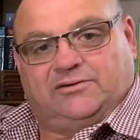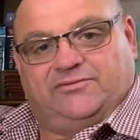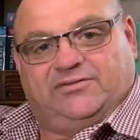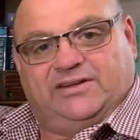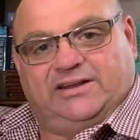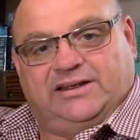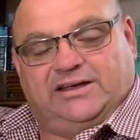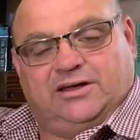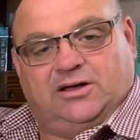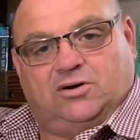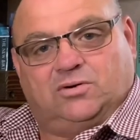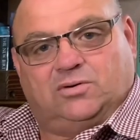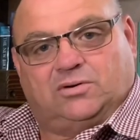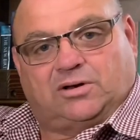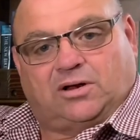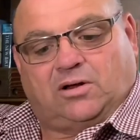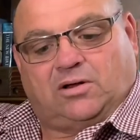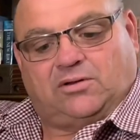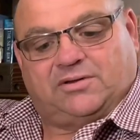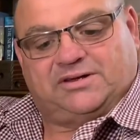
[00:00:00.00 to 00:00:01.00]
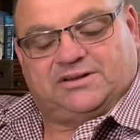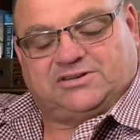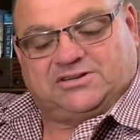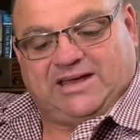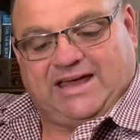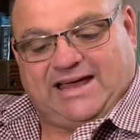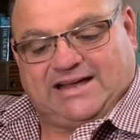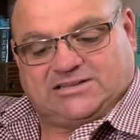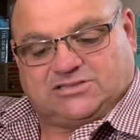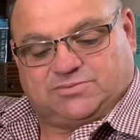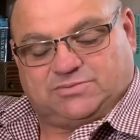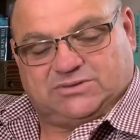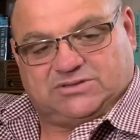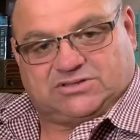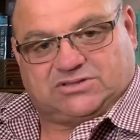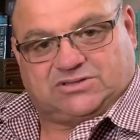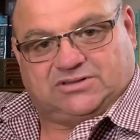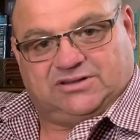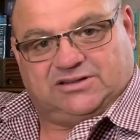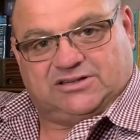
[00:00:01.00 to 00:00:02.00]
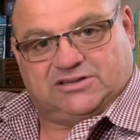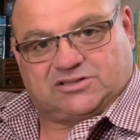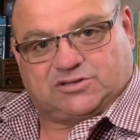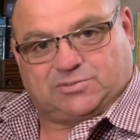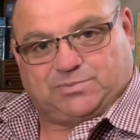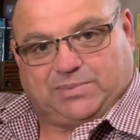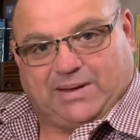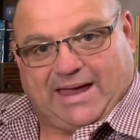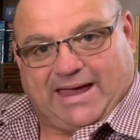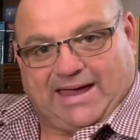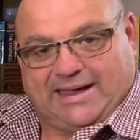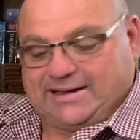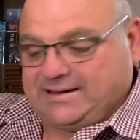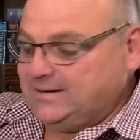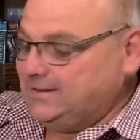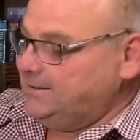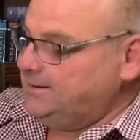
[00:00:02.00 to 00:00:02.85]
video on all the attachments to this pack,